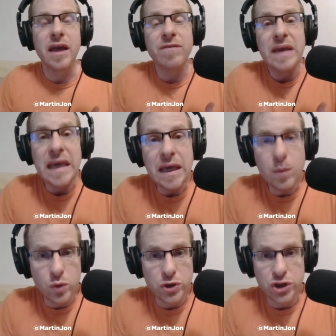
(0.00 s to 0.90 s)
if
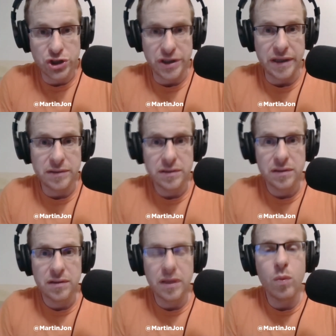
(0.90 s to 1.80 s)
he would cheat,
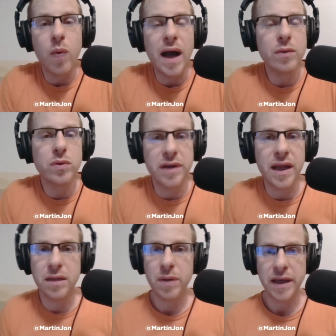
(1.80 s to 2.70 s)
then why
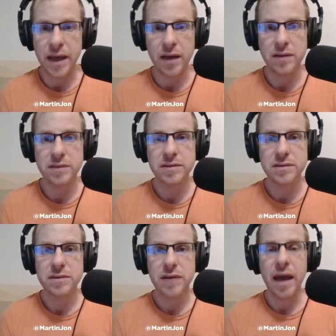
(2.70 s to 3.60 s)
wouldn't anybody
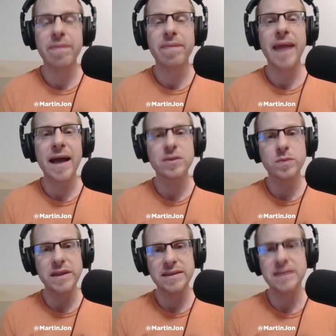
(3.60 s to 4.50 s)
else? And that's
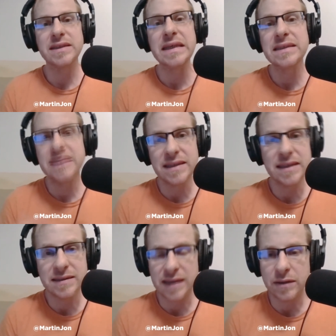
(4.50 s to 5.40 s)
what he sees. He
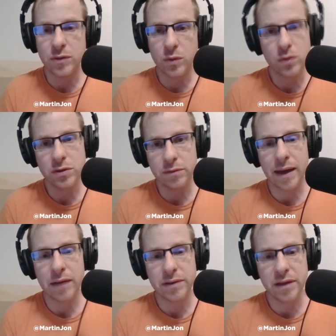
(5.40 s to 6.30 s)
sees in the world
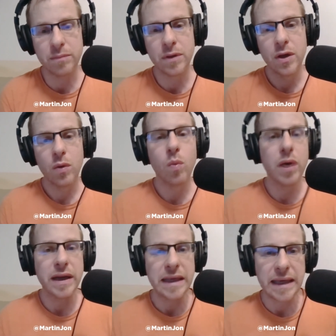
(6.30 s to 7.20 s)
around him
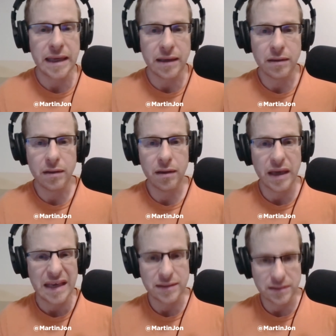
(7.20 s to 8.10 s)
what he
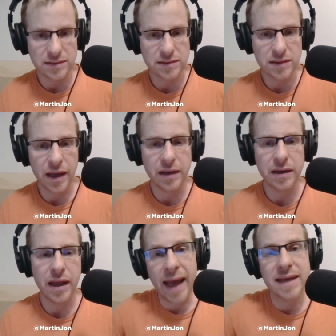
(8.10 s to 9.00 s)
is.
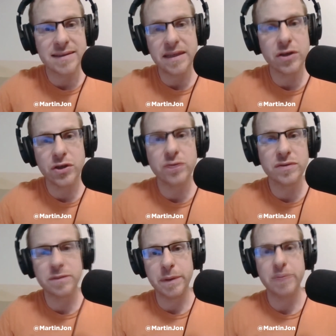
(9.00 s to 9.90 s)
And as he
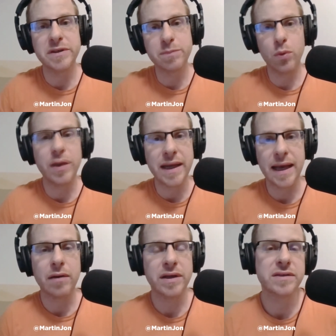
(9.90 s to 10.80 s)
accuses people, he's pointing
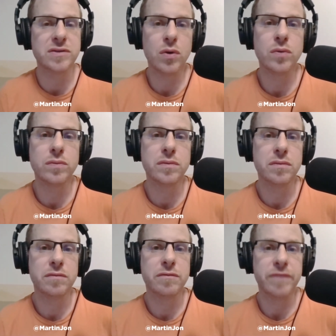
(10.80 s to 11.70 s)
out his own
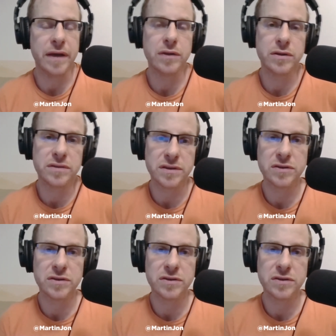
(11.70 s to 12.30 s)
failures and